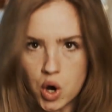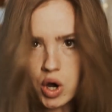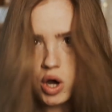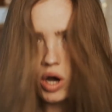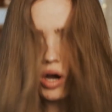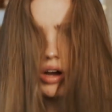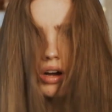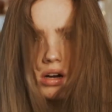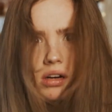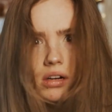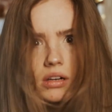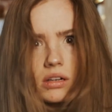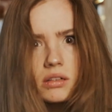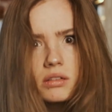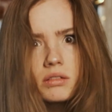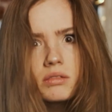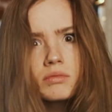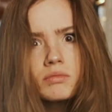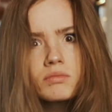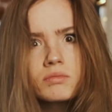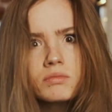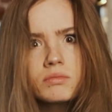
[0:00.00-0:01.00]
the reason I
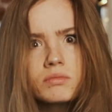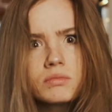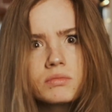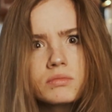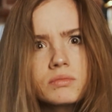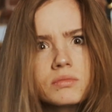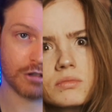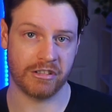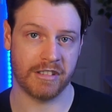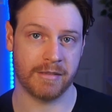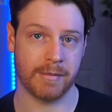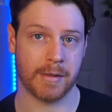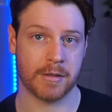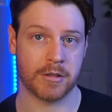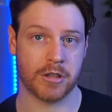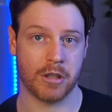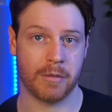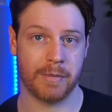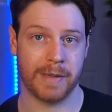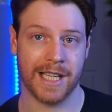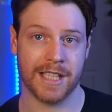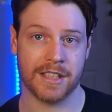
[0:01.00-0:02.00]
switched over to Streamlabs
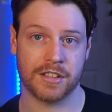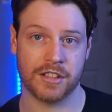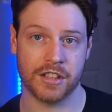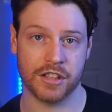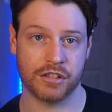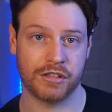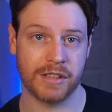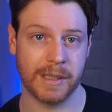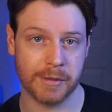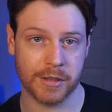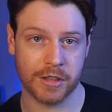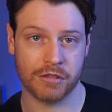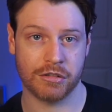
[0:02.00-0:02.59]
OBS to stream to